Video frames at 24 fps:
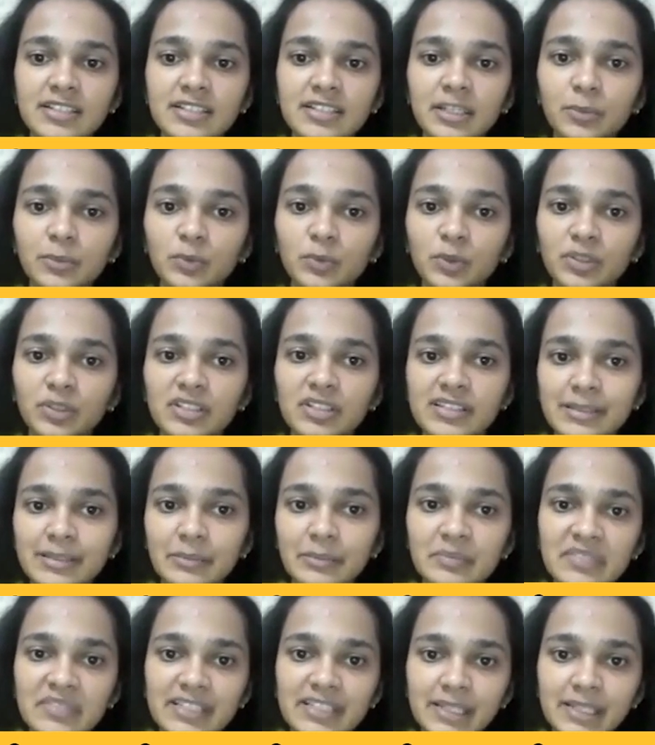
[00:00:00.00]
day book,
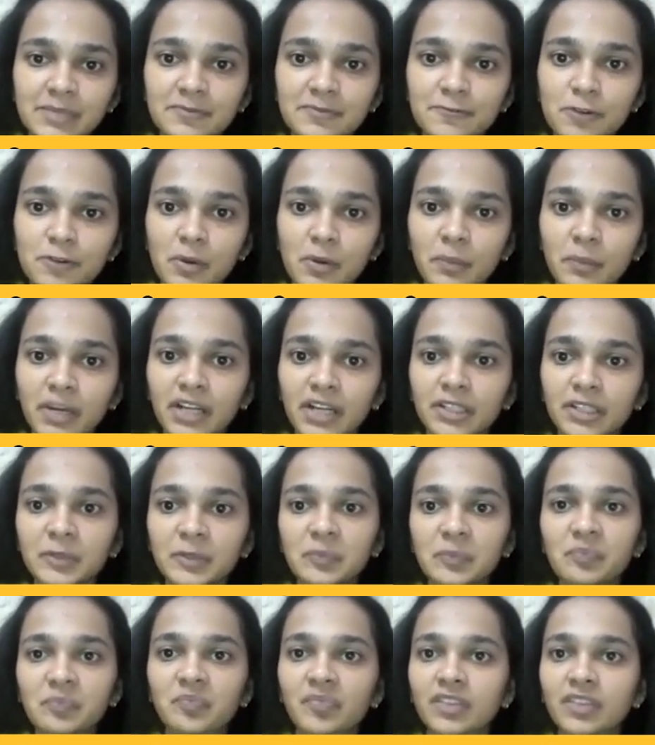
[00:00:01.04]
same format.
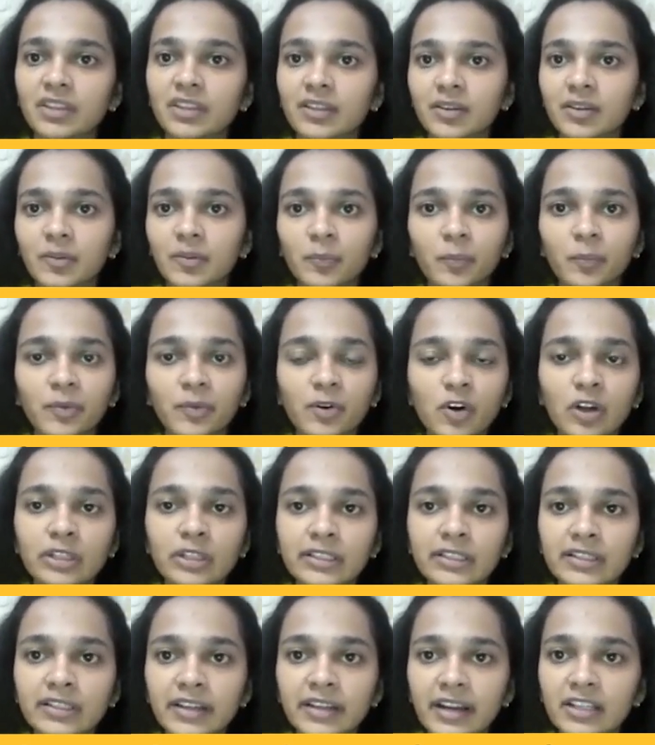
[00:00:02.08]
All
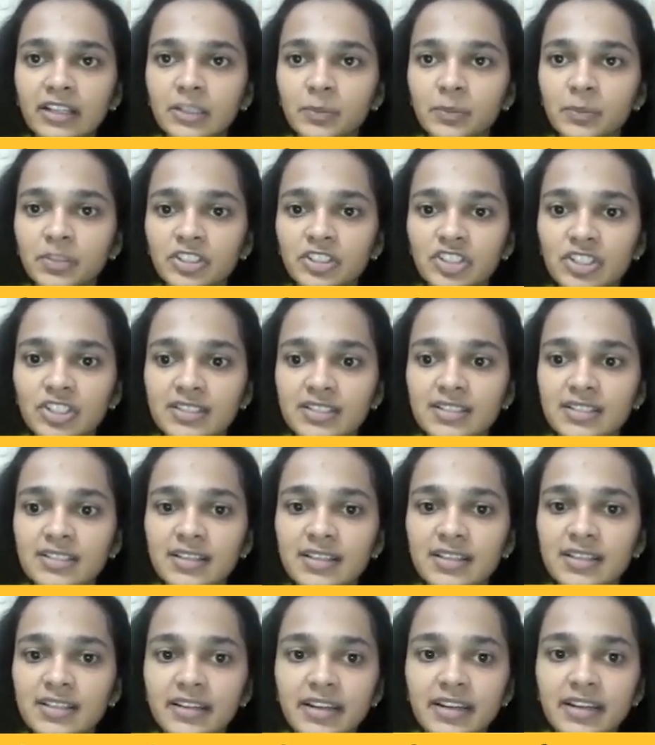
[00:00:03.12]
the credit purchases
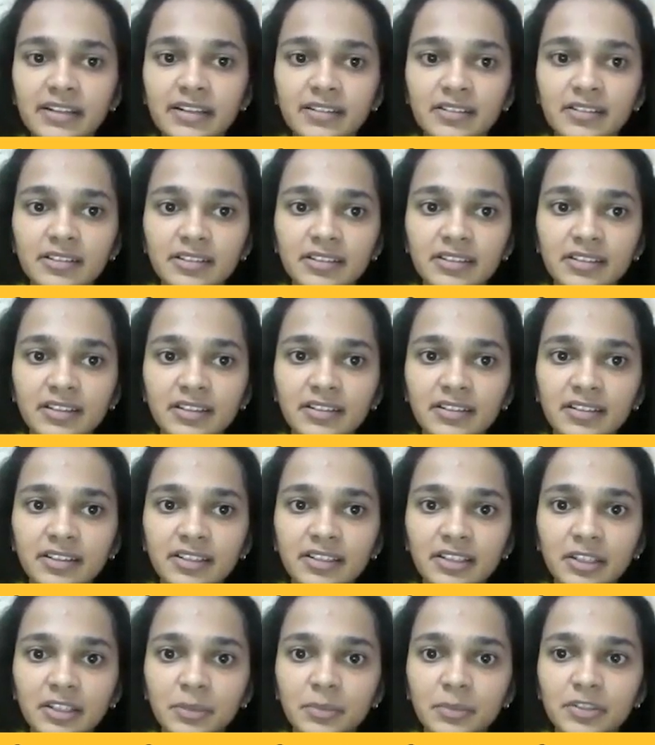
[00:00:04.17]
are entered in here
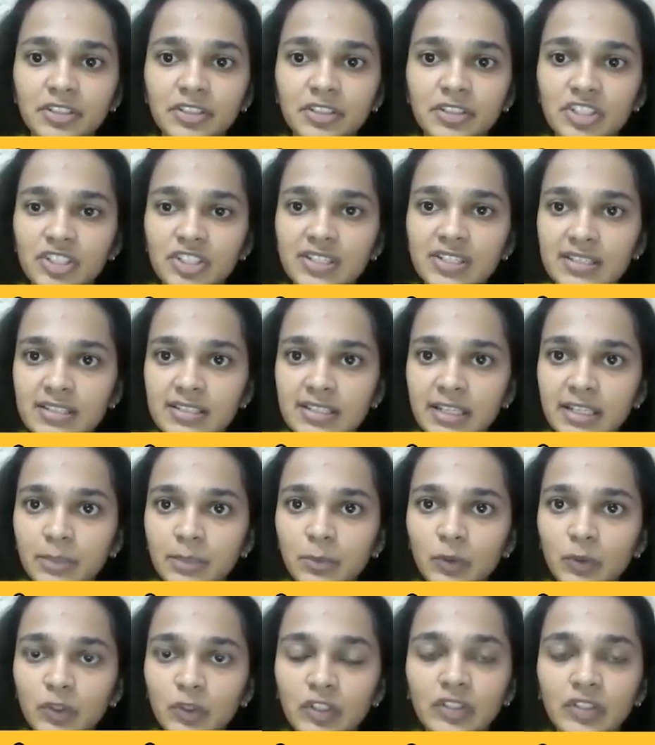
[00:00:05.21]
in the purchases day
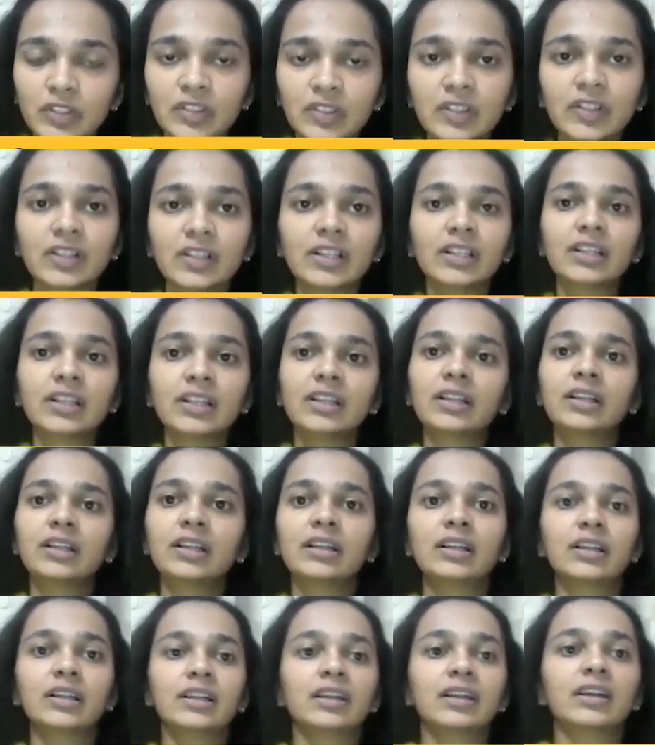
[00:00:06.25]
book.
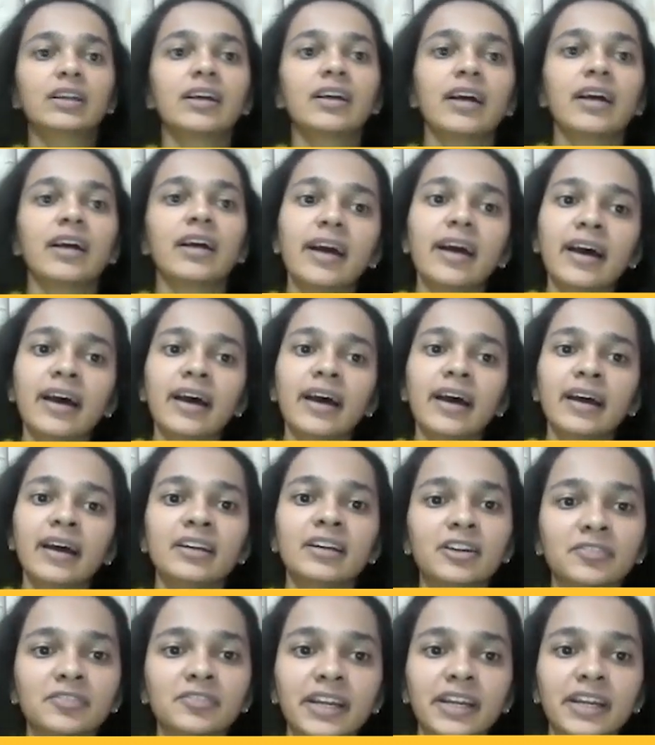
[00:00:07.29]
And
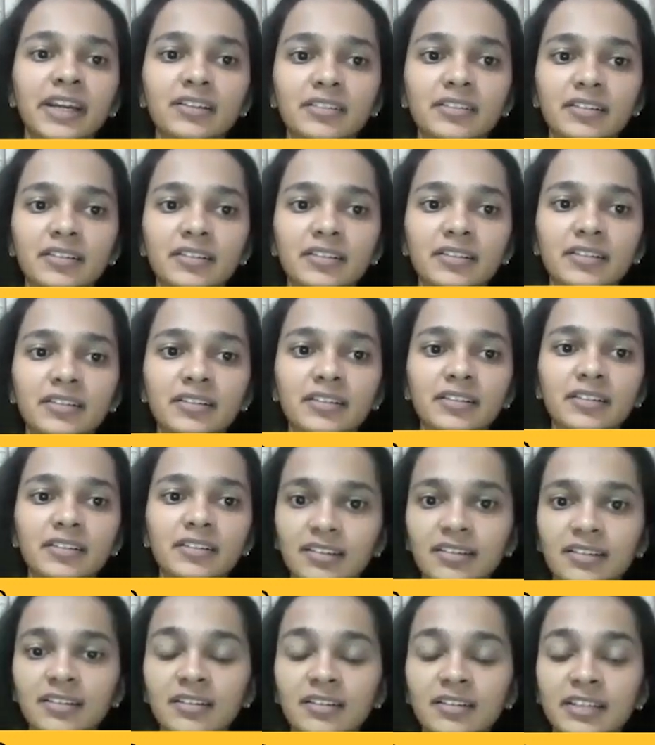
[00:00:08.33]
we enter the date,
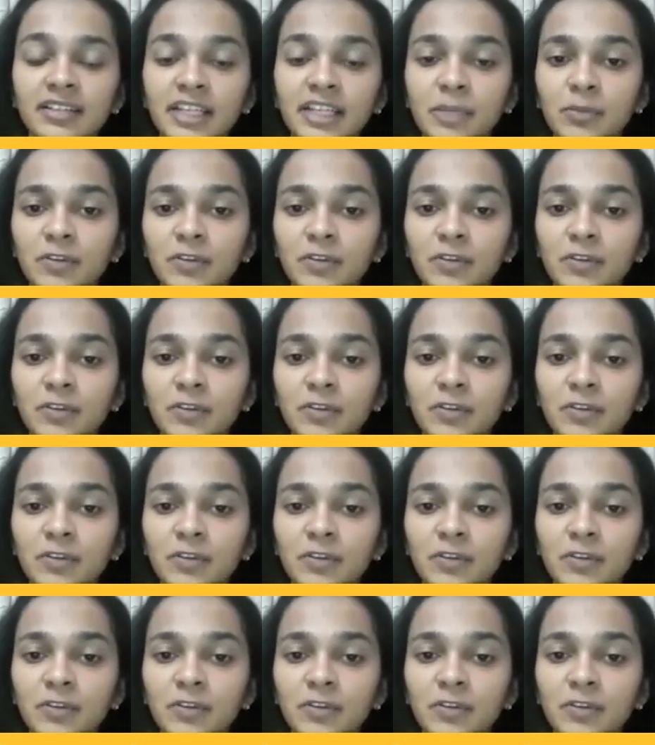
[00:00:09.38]
the name